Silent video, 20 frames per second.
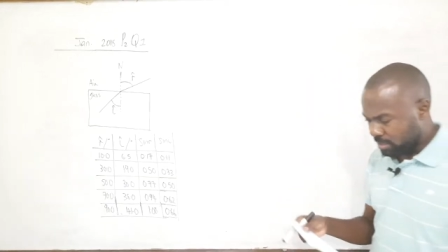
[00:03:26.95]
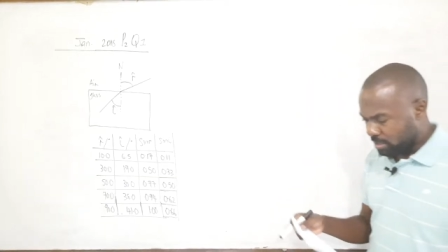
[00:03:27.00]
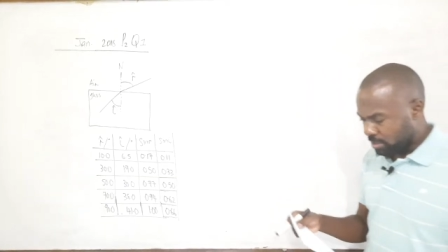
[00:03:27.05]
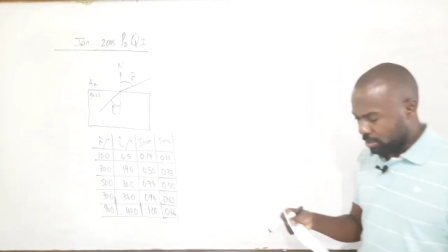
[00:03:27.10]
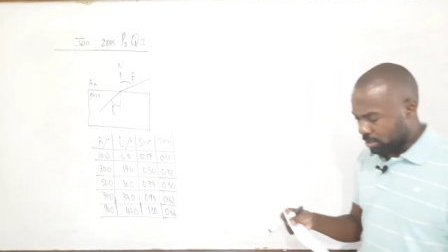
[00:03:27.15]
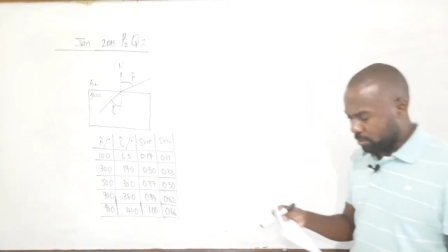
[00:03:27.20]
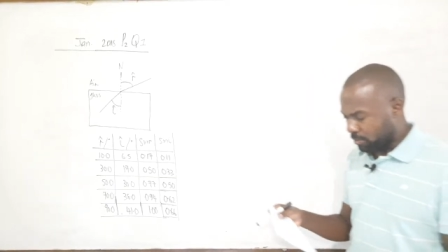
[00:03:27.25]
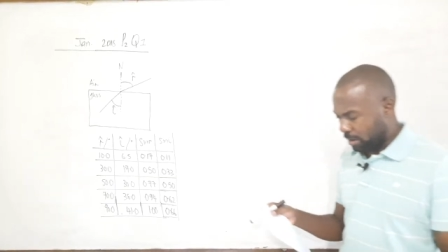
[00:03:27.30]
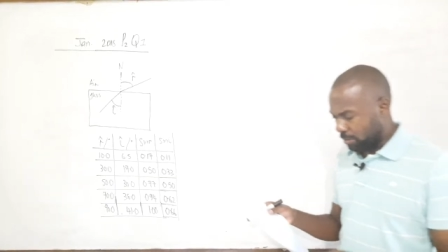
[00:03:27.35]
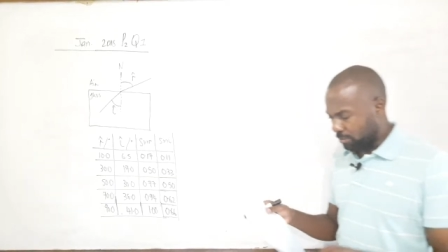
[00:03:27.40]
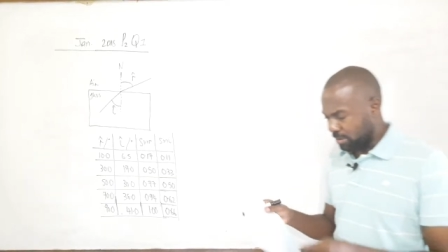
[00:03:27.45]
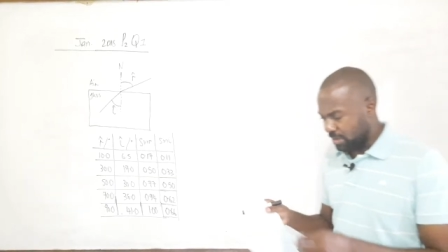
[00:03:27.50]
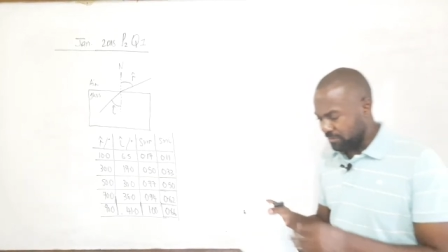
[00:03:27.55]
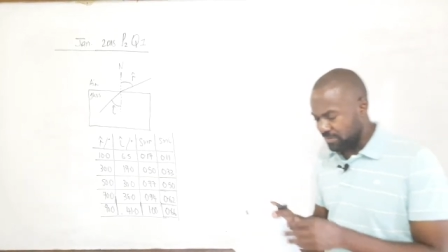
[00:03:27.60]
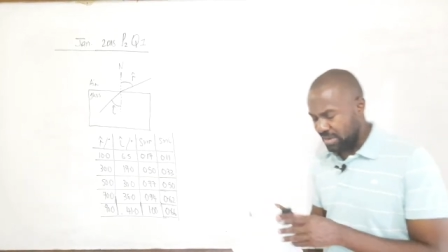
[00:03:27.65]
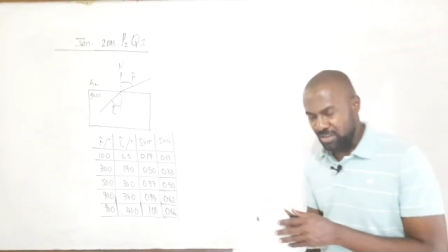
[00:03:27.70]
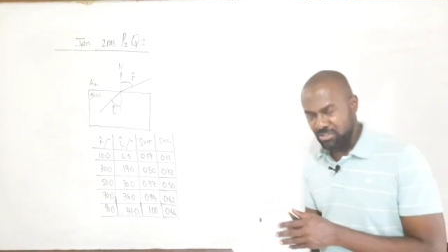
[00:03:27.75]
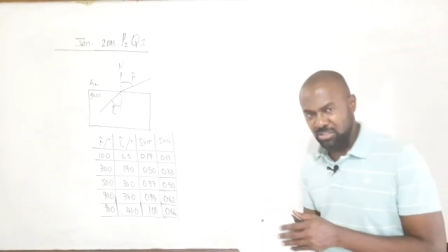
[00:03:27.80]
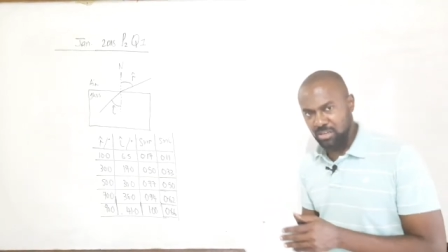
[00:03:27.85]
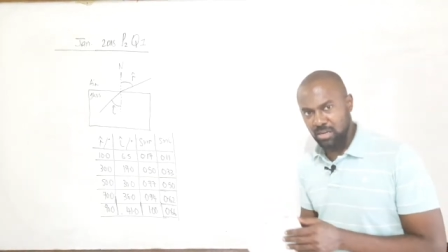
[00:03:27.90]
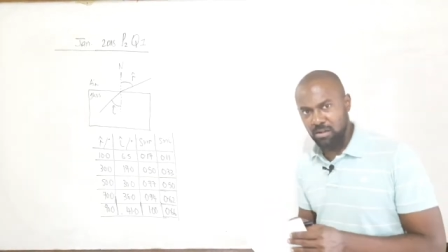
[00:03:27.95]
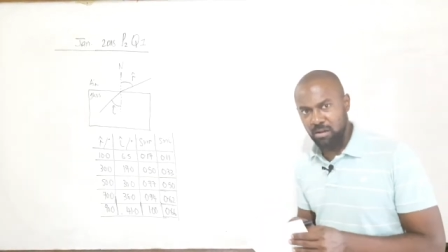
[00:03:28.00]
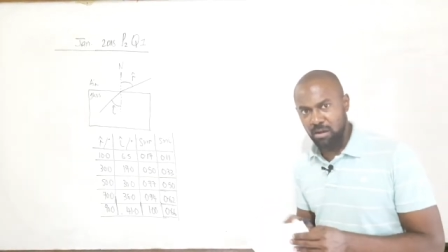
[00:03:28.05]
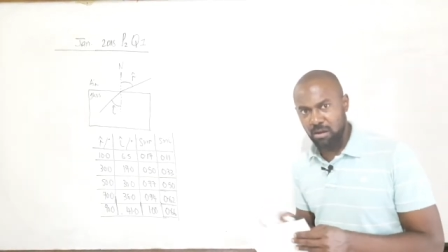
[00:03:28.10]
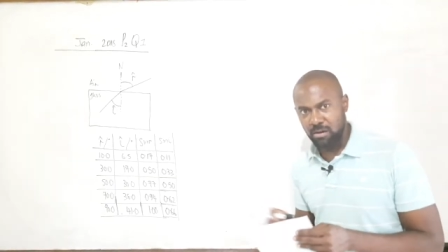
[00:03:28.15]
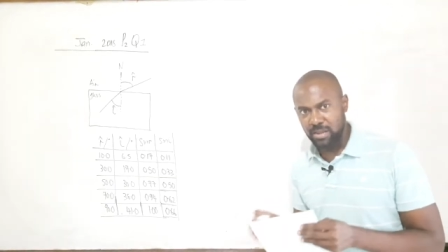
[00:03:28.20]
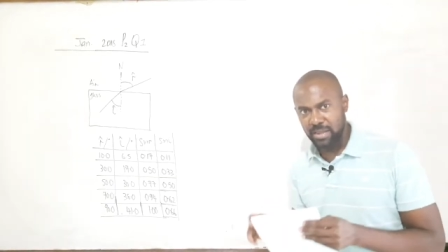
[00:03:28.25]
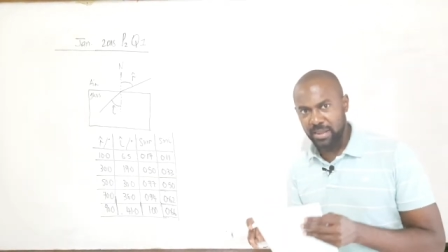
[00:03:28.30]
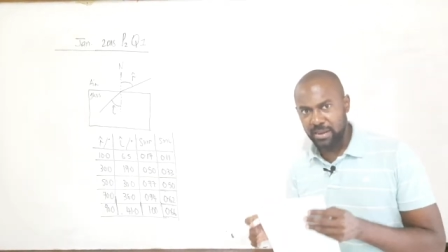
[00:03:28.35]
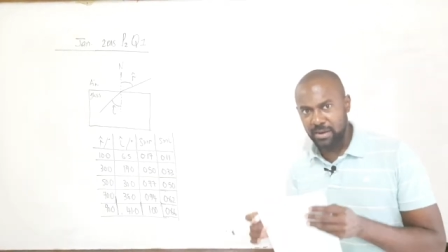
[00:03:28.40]
Now I would have actually
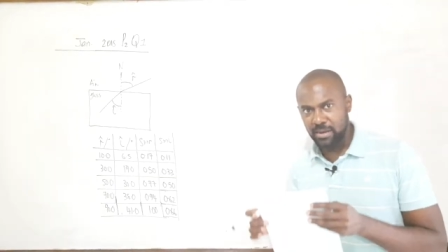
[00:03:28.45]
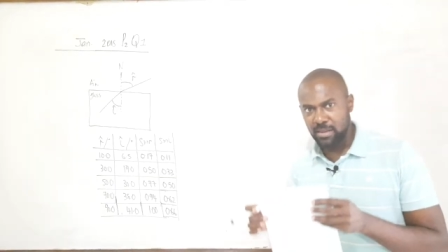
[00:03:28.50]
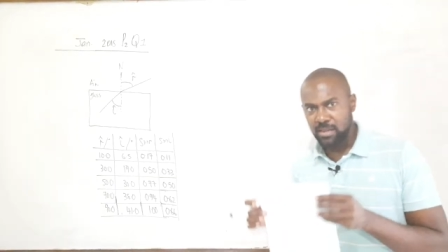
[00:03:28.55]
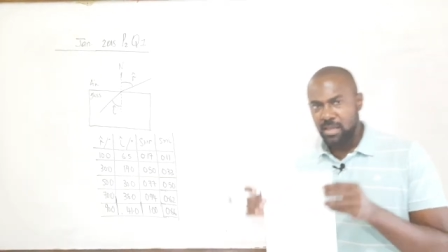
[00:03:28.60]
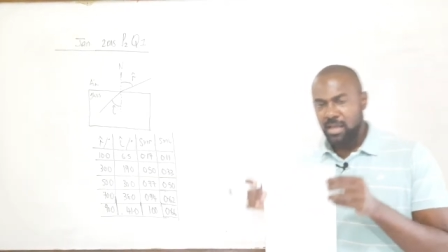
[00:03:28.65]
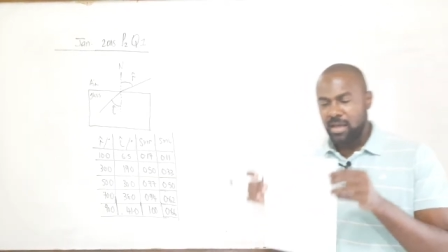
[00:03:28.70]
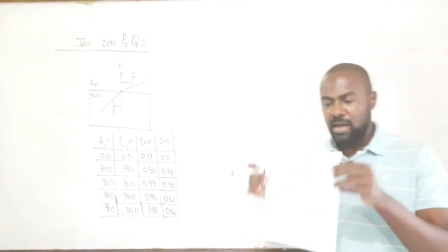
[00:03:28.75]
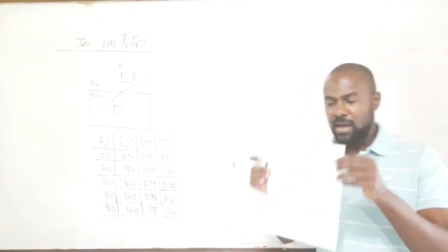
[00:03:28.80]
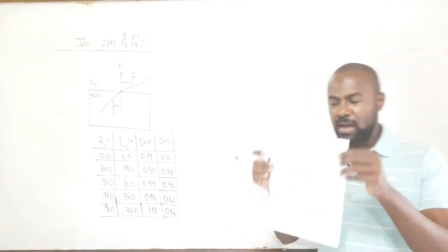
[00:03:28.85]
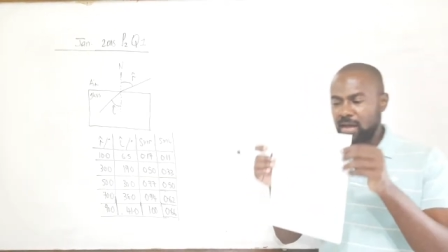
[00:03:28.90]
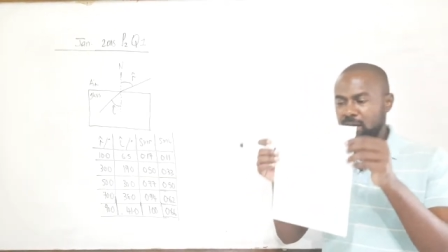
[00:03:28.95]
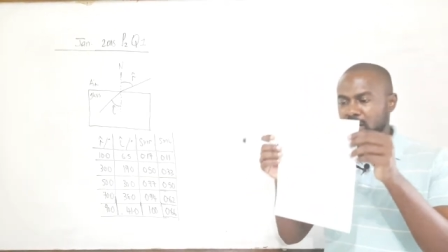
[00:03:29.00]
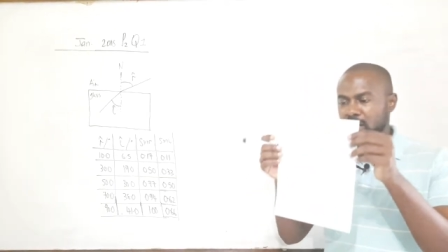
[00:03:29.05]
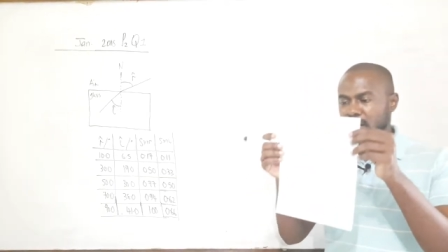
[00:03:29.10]
gone ahead and